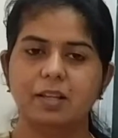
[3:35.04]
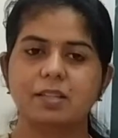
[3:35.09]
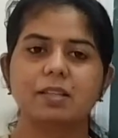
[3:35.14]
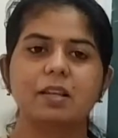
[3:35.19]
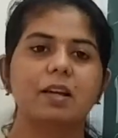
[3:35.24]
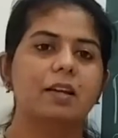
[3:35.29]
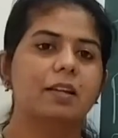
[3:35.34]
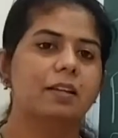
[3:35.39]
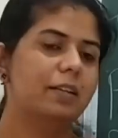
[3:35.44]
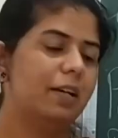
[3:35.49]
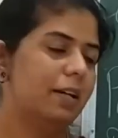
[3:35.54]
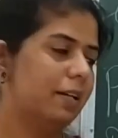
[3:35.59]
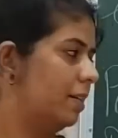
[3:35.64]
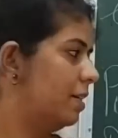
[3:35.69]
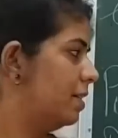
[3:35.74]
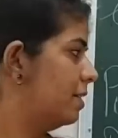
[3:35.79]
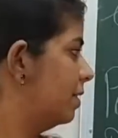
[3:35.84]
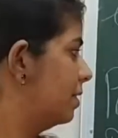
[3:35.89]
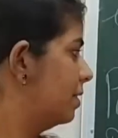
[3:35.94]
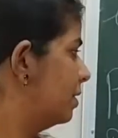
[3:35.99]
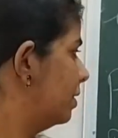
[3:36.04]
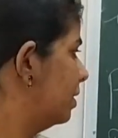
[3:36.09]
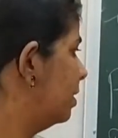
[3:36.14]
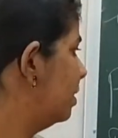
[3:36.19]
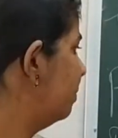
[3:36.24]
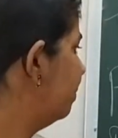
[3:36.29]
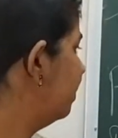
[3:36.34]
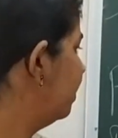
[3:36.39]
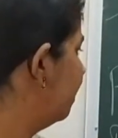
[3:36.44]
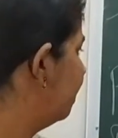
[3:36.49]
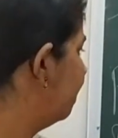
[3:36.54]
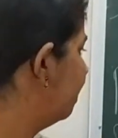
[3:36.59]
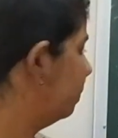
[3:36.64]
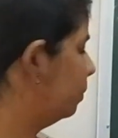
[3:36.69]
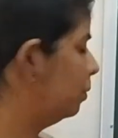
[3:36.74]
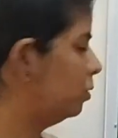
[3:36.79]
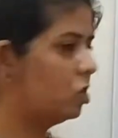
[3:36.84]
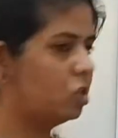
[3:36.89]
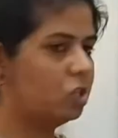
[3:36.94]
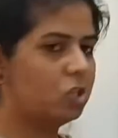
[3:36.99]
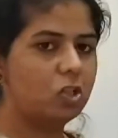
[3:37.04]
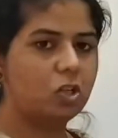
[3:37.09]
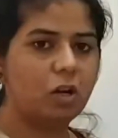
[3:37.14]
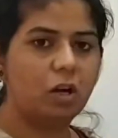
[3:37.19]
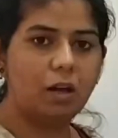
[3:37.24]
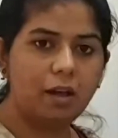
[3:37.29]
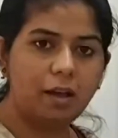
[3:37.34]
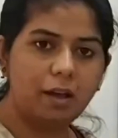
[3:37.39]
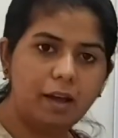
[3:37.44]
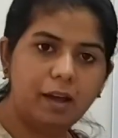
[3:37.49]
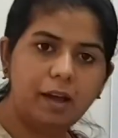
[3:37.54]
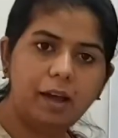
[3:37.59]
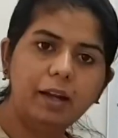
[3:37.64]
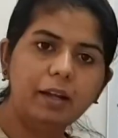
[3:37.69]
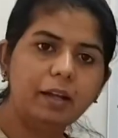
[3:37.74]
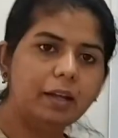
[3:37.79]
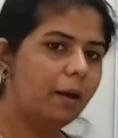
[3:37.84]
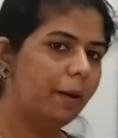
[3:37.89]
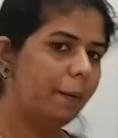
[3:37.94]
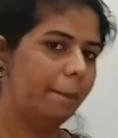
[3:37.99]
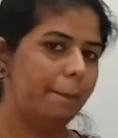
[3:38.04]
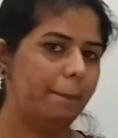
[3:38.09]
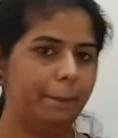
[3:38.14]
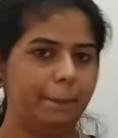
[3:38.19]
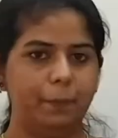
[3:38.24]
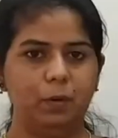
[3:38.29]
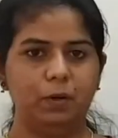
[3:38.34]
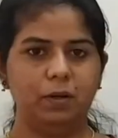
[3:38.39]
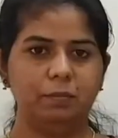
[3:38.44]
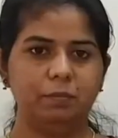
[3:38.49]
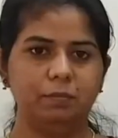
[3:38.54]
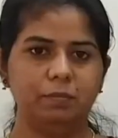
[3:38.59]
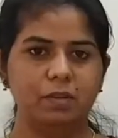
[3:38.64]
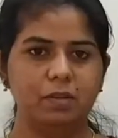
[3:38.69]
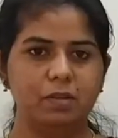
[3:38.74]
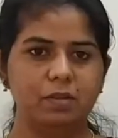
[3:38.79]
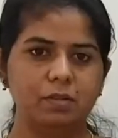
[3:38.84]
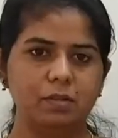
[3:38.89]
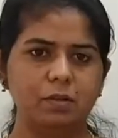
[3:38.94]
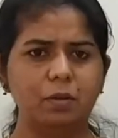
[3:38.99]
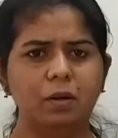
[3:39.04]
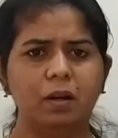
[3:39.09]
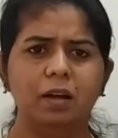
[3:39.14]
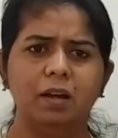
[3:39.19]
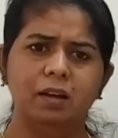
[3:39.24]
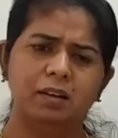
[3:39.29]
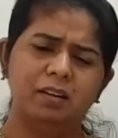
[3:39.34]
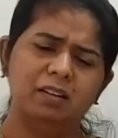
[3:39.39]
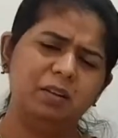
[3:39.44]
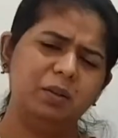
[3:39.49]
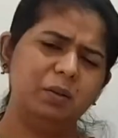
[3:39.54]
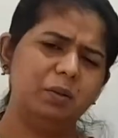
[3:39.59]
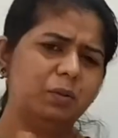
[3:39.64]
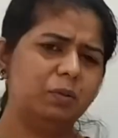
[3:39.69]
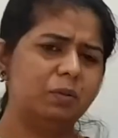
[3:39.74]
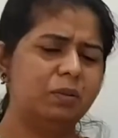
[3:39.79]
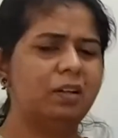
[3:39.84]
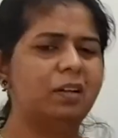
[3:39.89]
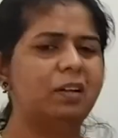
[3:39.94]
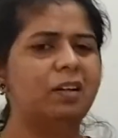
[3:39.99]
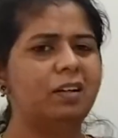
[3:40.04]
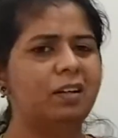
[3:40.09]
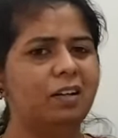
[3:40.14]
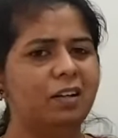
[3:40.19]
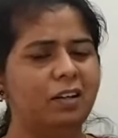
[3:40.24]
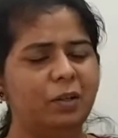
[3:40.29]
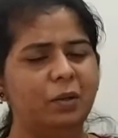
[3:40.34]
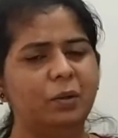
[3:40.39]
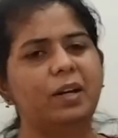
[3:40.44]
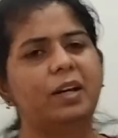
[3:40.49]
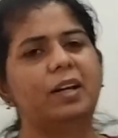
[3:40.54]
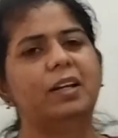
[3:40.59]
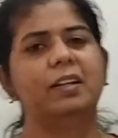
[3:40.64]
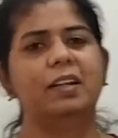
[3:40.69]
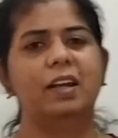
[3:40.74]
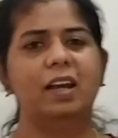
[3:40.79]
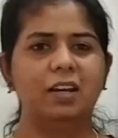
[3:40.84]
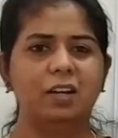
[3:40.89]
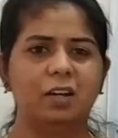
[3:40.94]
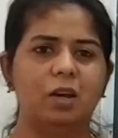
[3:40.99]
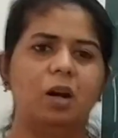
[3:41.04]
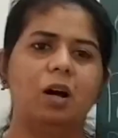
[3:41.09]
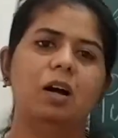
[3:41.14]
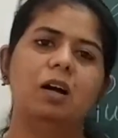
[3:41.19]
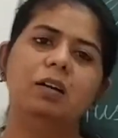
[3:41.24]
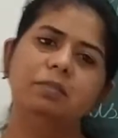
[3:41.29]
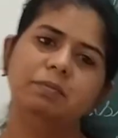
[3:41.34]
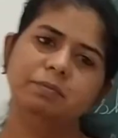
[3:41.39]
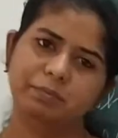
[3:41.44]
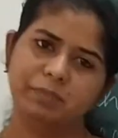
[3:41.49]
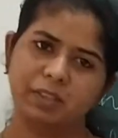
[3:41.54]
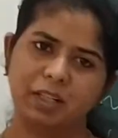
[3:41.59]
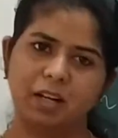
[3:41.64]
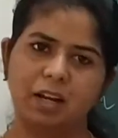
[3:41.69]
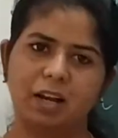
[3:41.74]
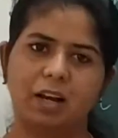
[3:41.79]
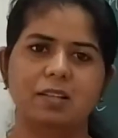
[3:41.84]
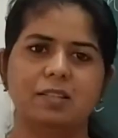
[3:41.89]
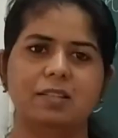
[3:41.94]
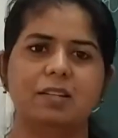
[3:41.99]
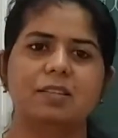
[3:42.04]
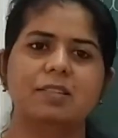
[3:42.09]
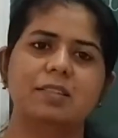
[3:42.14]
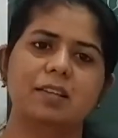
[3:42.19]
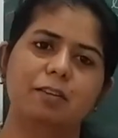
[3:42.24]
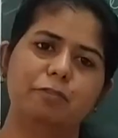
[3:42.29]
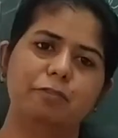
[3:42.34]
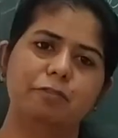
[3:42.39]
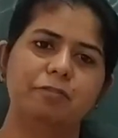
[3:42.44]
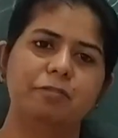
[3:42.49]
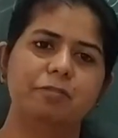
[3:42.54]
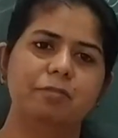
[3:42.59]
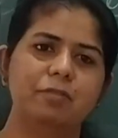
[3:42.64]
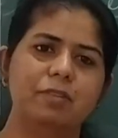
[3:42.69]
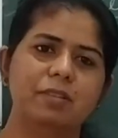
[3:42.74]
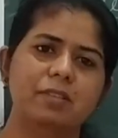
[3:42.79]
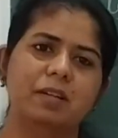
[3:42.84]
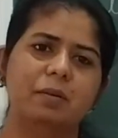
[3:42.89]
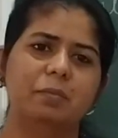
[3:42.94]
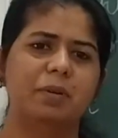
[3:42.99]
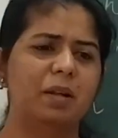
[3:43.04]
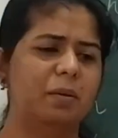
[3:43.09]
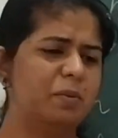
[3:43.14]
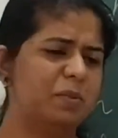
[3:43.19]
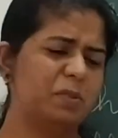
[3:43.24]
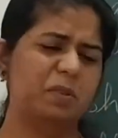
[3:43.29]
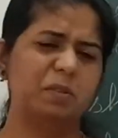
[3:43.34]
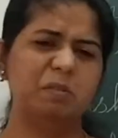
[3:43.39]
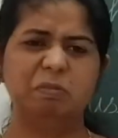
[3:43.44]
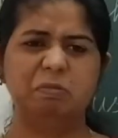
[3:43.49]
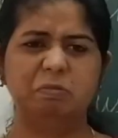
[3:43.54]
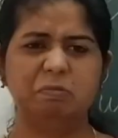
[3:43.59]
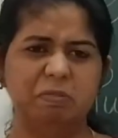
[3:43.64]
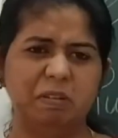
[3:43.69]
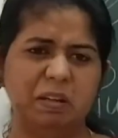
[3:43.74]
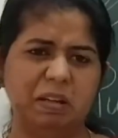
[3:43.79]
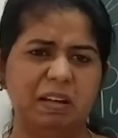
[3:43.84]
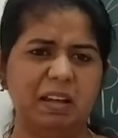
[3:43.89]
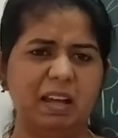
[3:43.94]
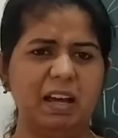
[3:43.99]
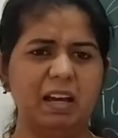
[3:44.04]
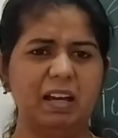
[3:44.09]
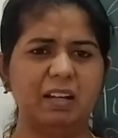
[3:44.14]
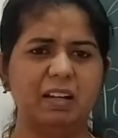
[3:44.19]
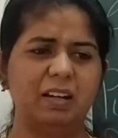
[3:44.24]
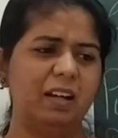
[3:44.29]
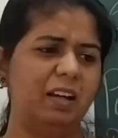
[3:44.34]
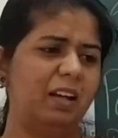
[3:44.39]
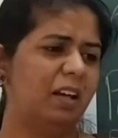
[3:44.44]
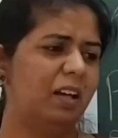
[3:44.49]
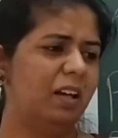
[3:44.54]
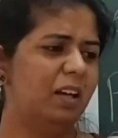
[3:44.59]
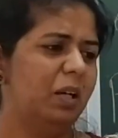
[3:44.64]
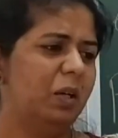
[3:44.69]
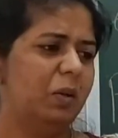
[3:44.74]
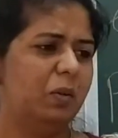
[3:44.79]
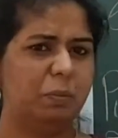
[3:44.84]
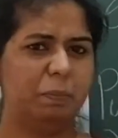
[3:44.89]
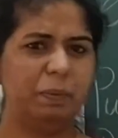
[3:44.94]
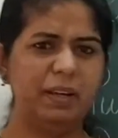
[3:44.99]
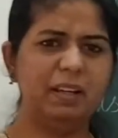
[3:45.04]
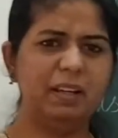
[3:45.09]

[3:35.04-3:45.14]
Yes, that is the term push and pull. So you can take your class itself. Sometimes very angry, you